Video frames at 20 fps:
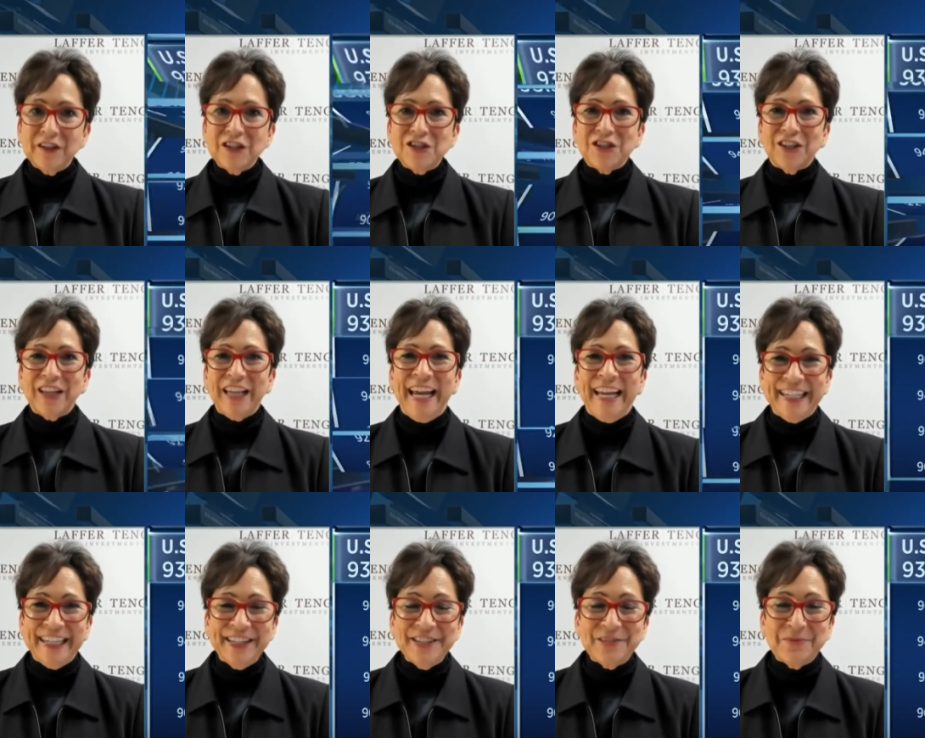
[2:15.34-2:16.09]

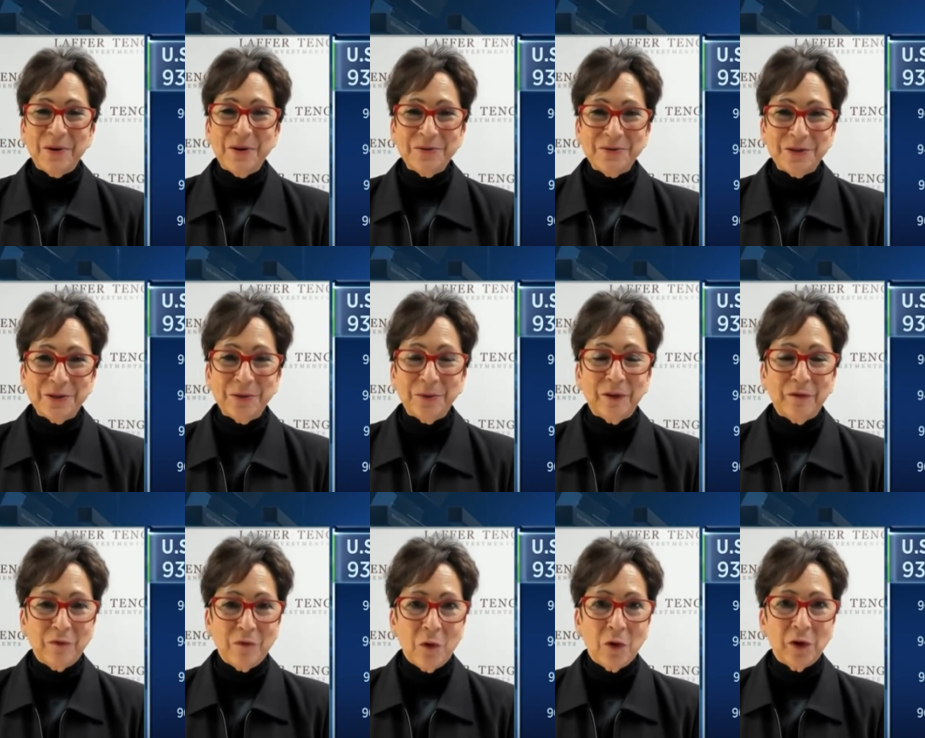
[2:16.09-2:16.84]
vigilantes won't do
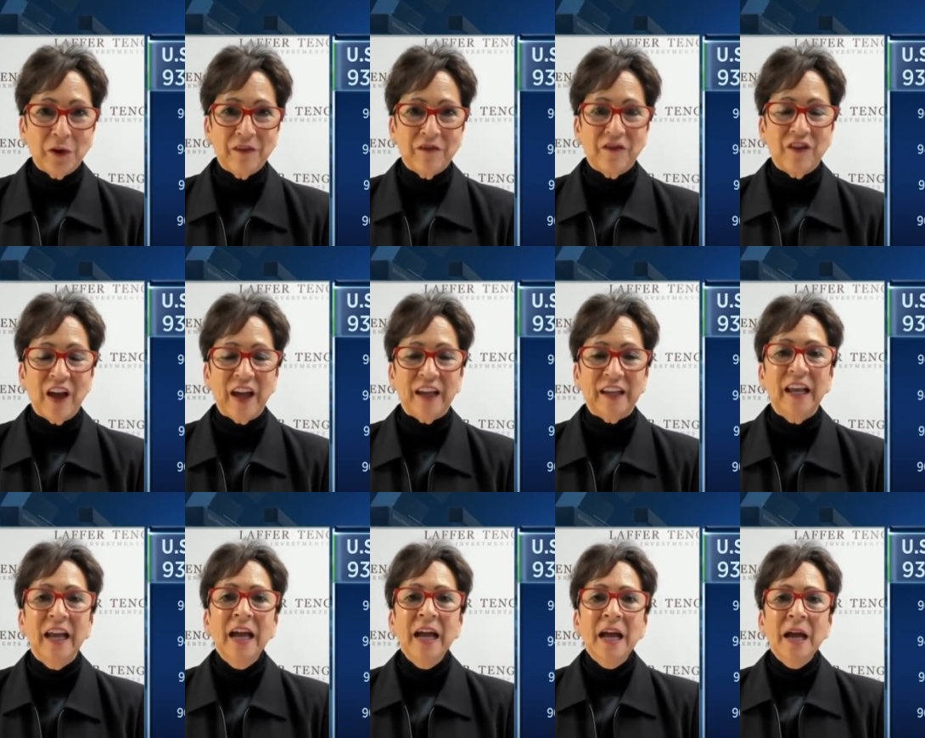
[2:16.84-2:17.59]
it for the Fed.